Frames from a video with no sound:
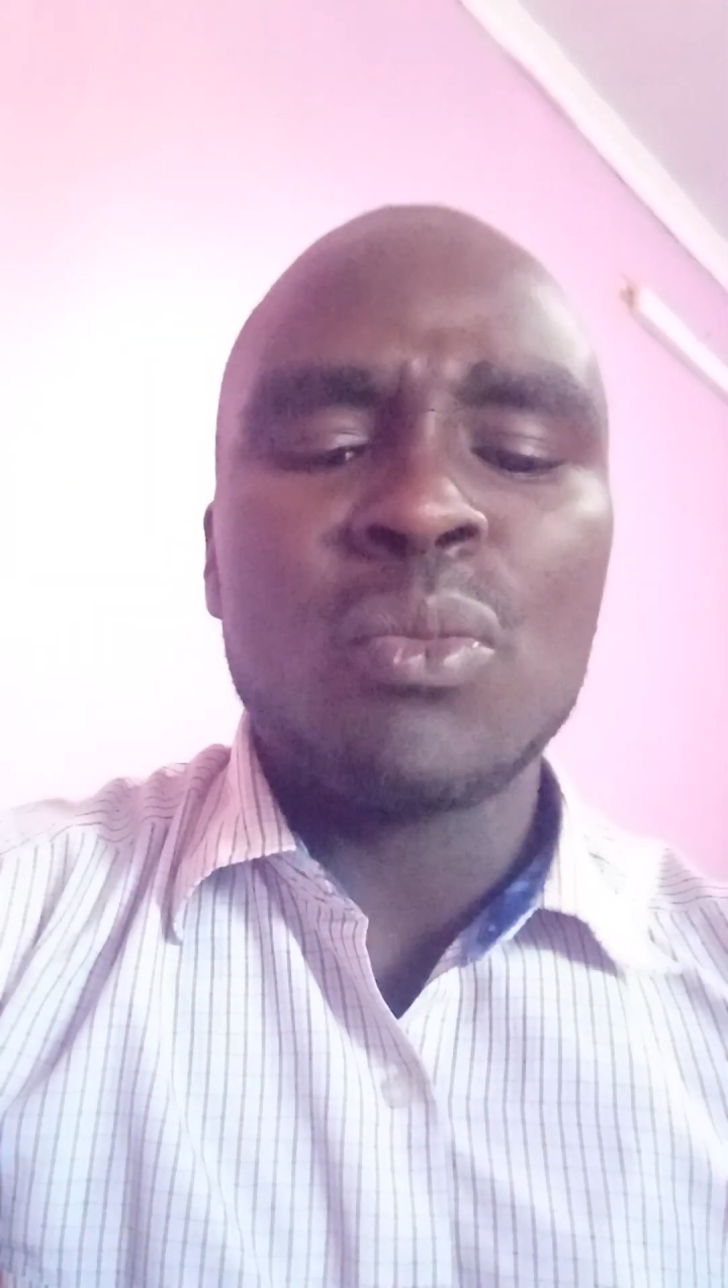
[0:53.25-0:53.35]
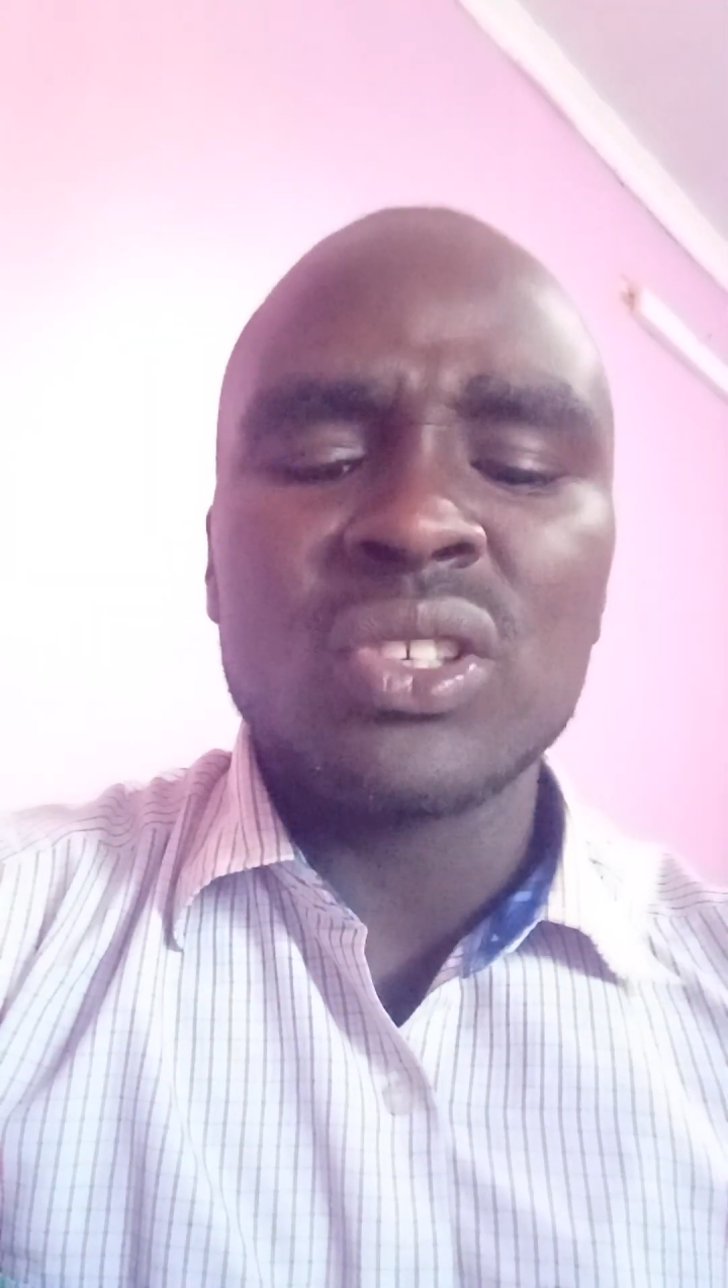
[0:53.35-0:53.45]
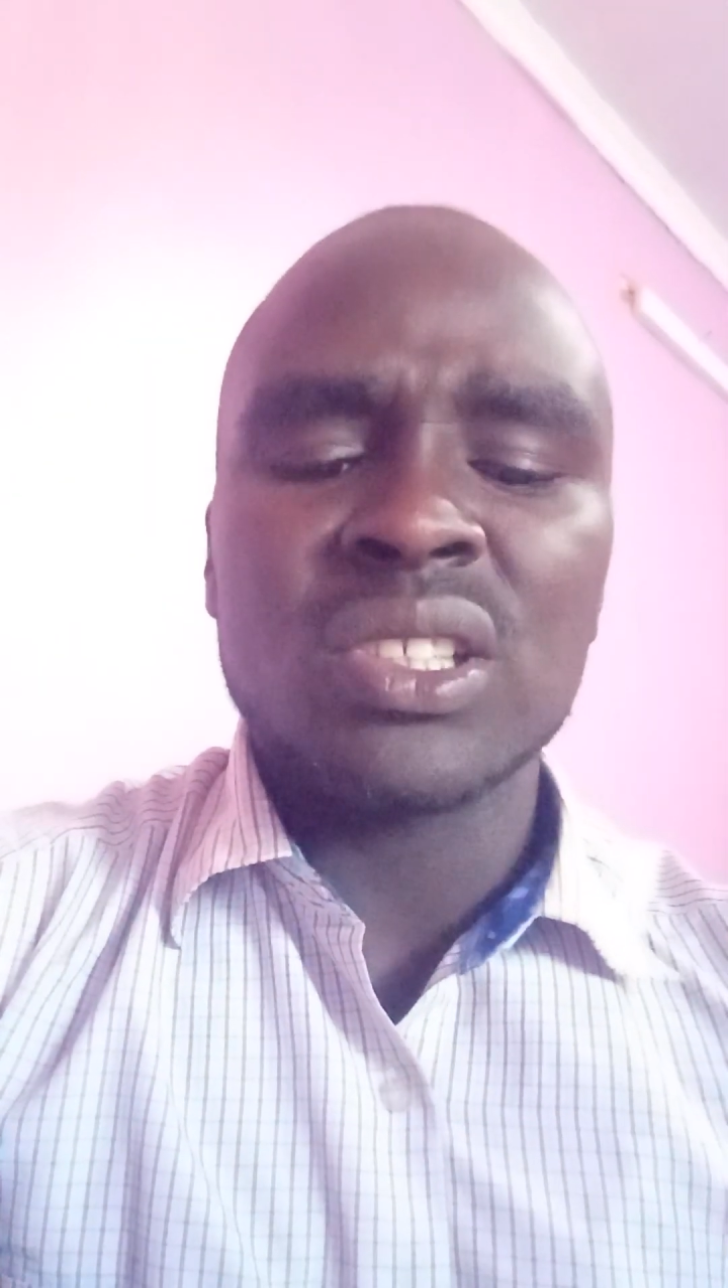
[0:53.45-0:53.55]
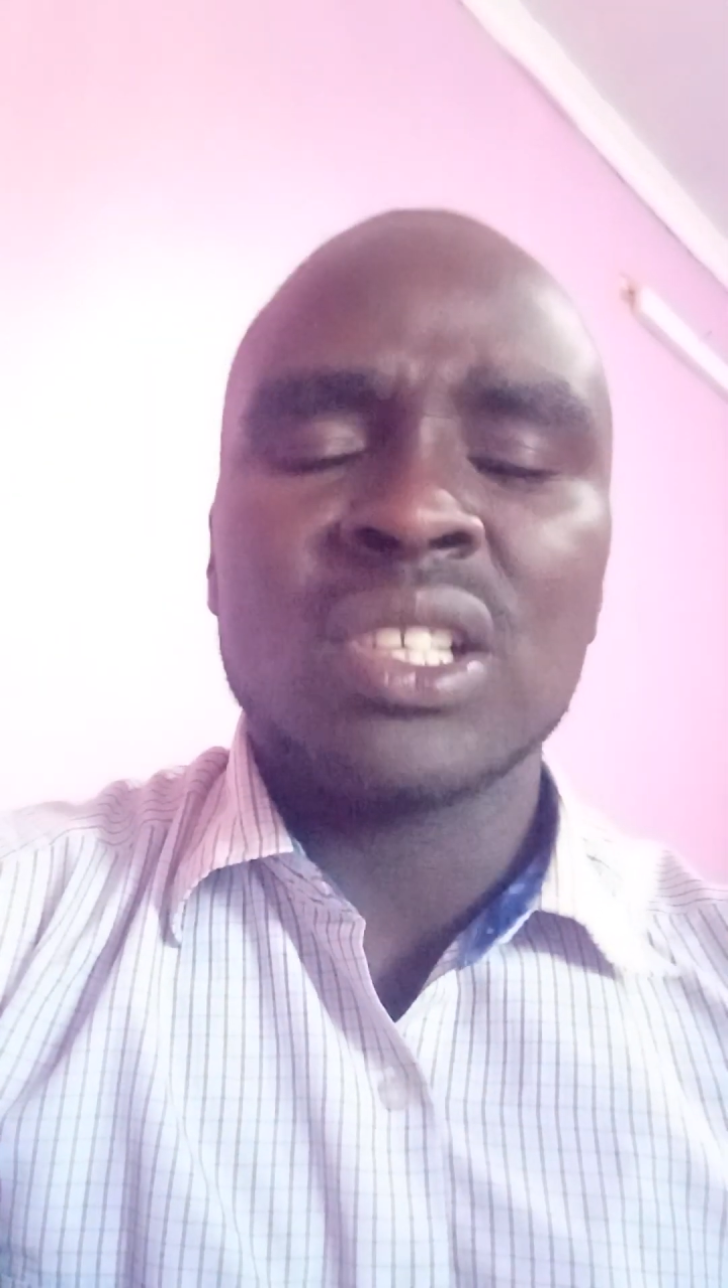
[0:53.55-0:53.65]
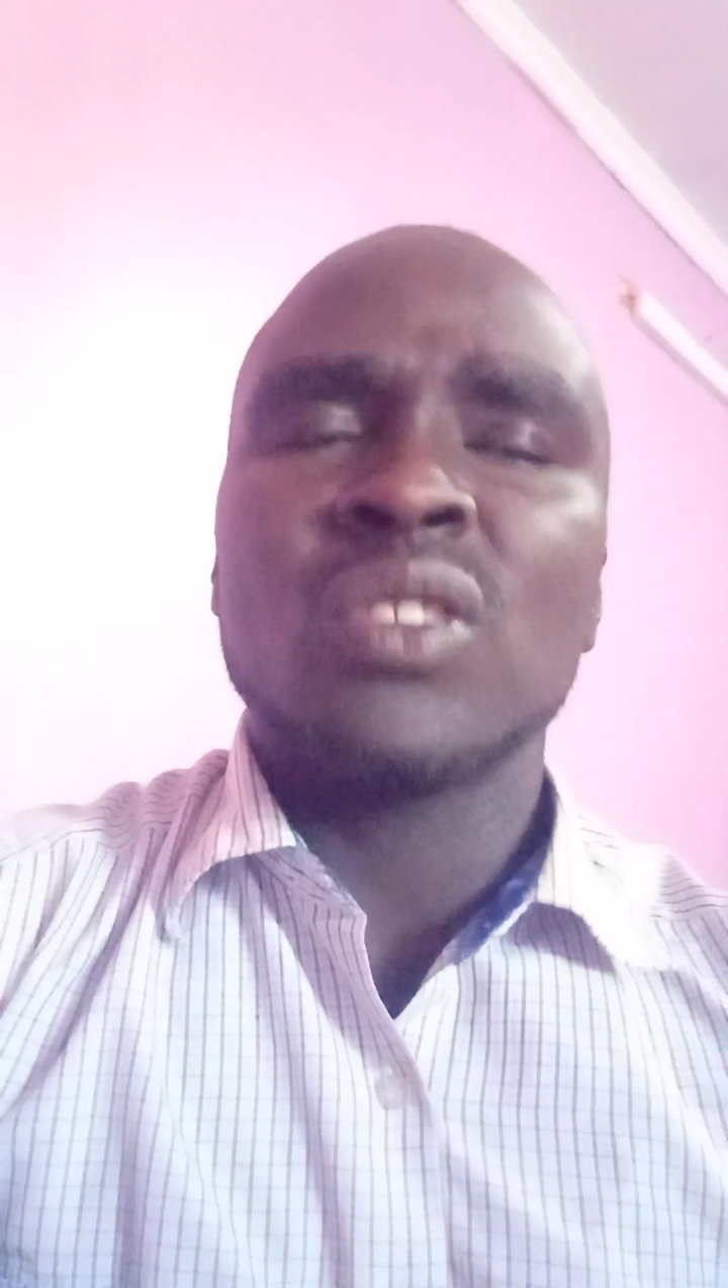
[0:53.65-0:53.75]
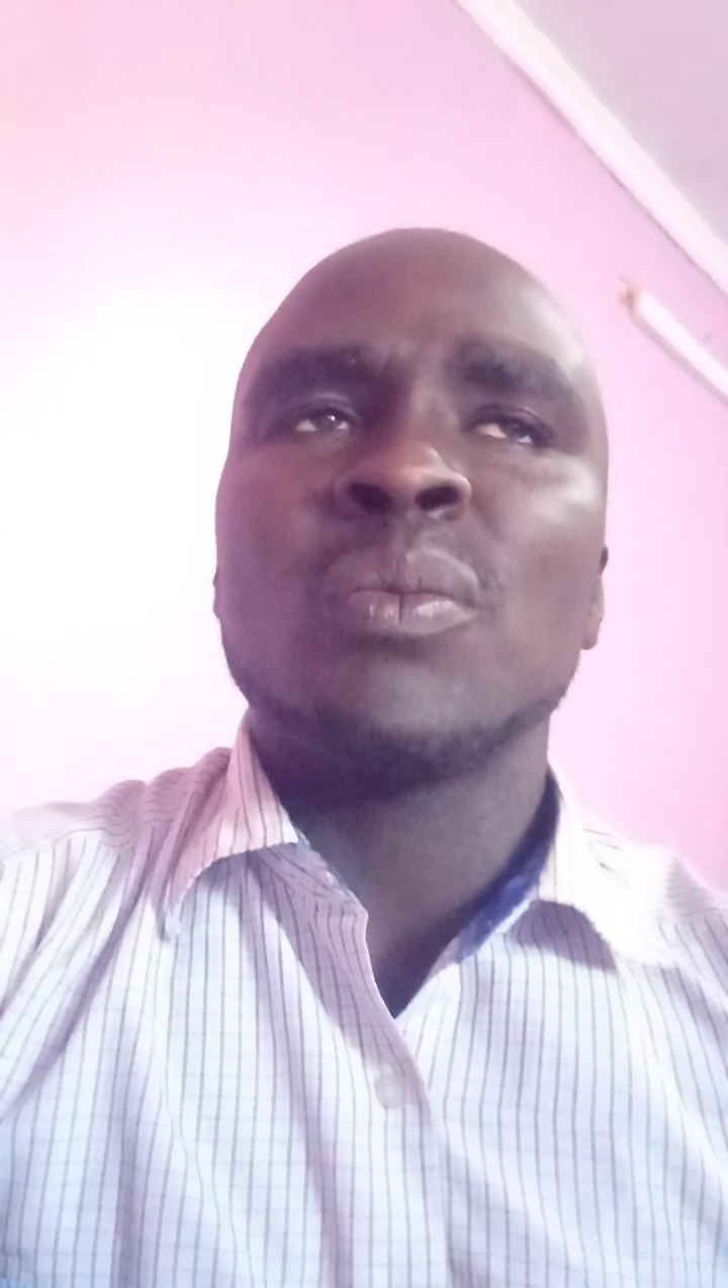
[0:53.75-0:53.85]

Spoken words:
mostly